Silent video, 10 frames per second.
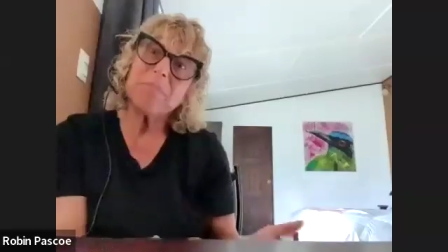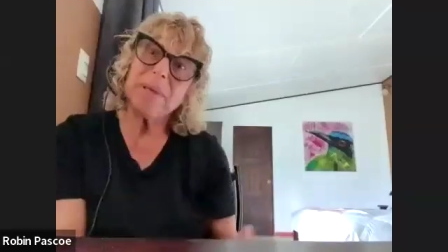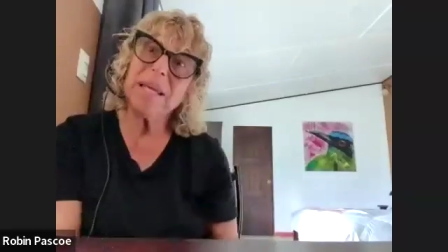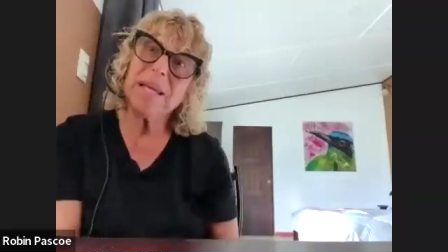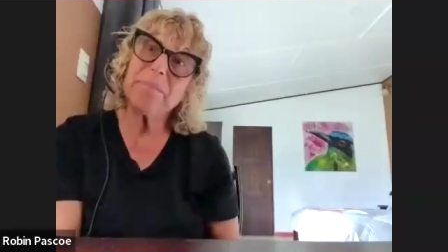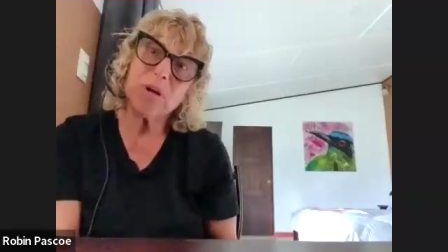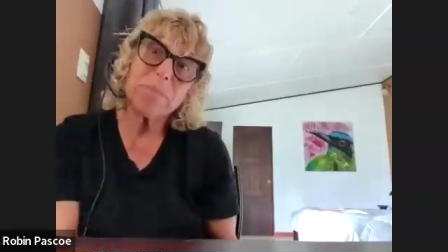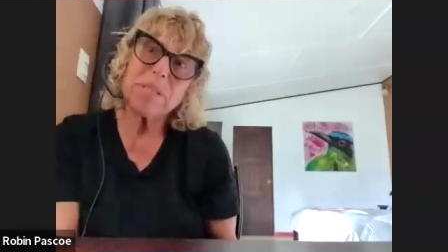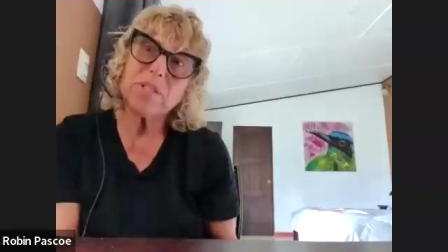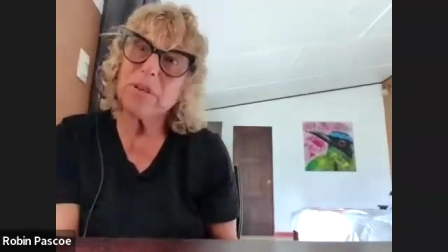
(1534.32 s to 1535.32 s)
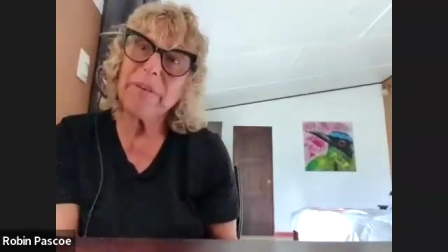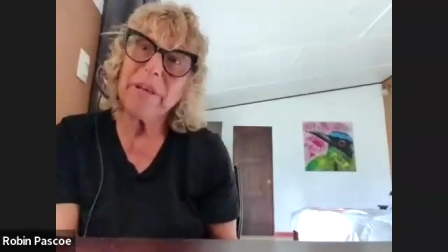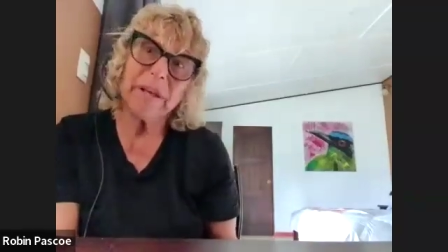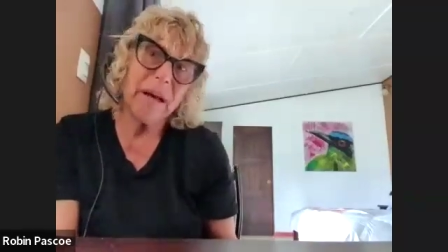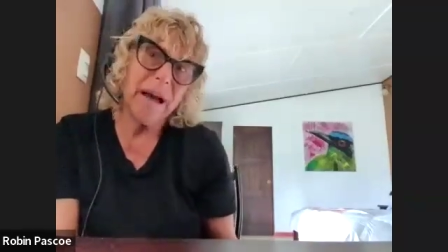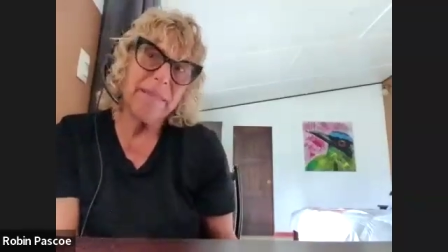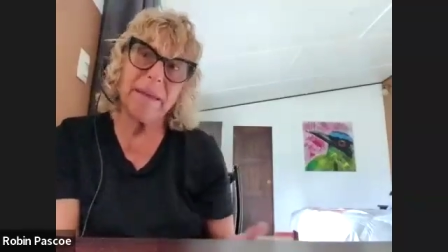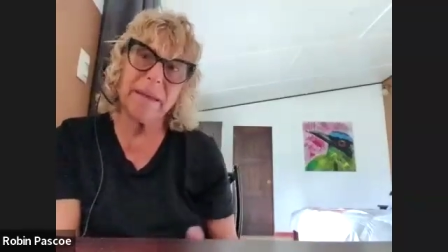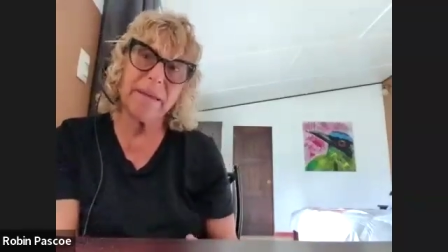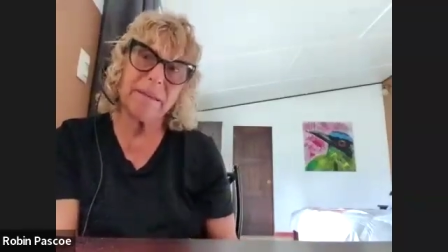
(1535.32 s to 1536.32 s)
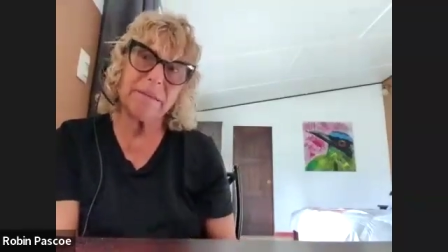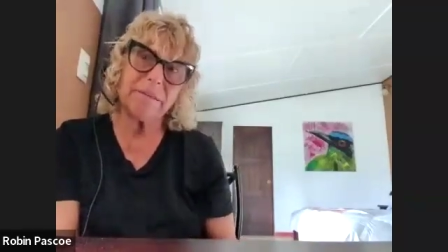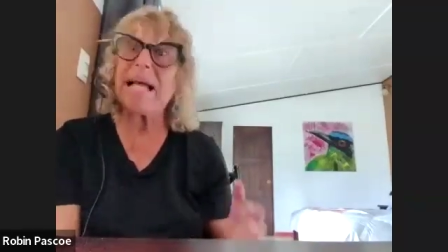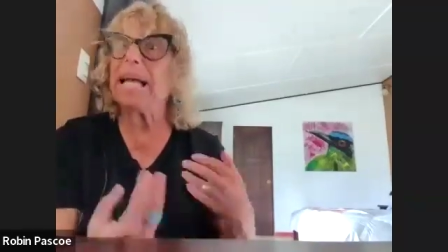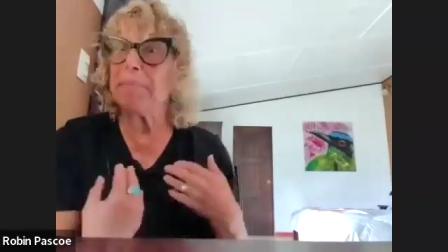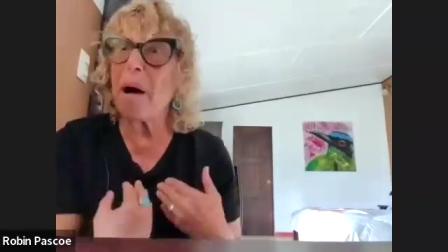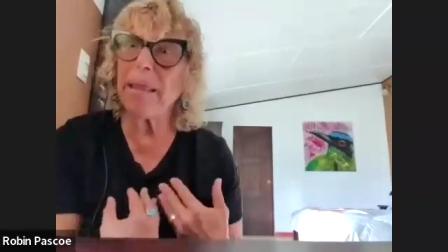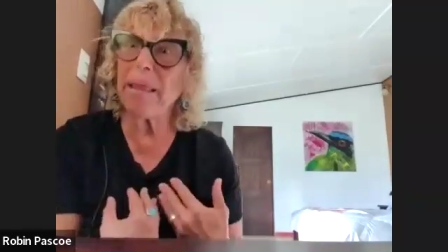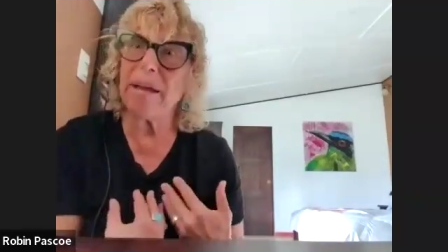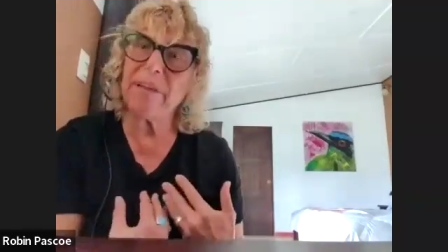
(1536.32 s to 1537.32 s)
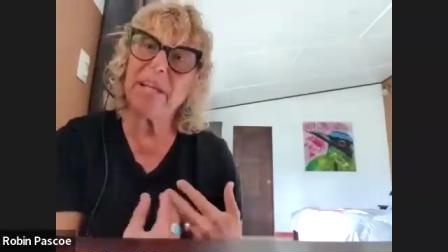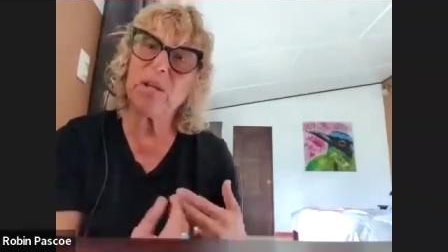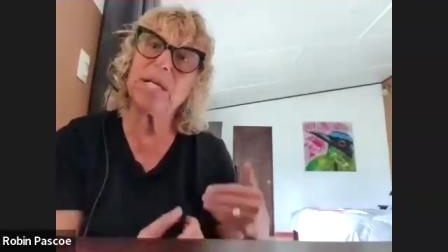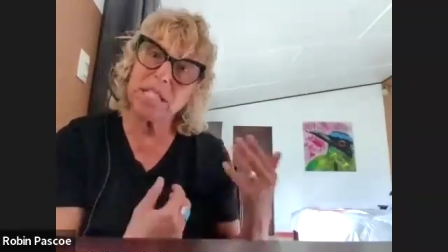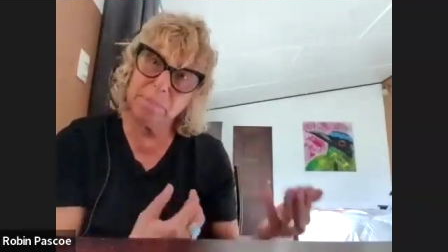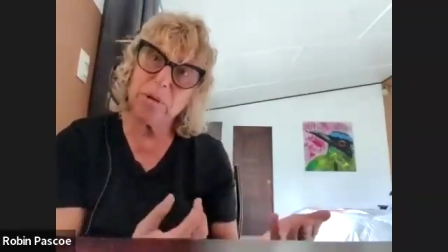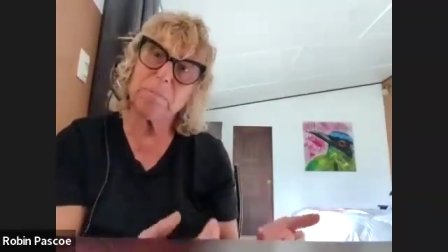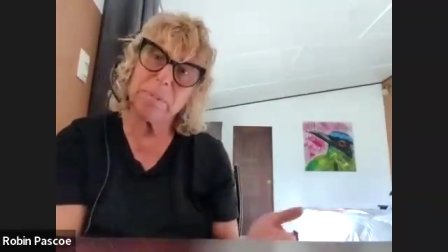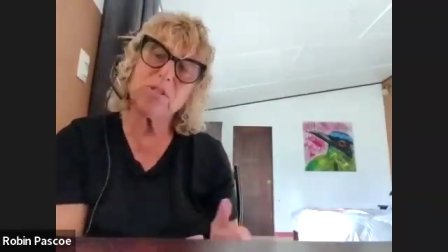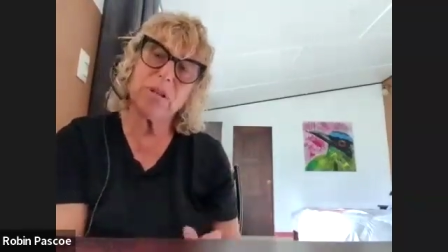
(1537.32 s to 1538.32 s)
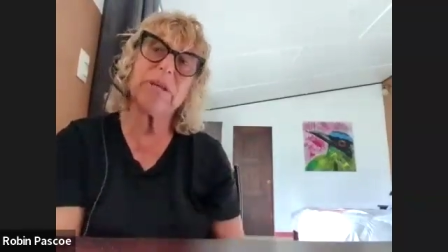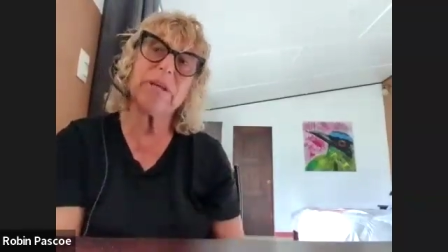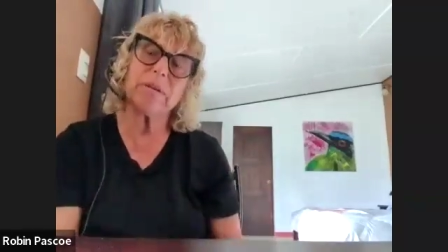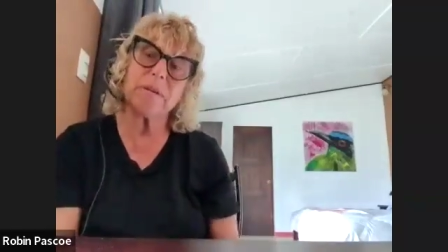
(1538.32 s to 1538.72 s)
be purpose driven, I think. Has to be. That in my life, anyways, it's purpose driven.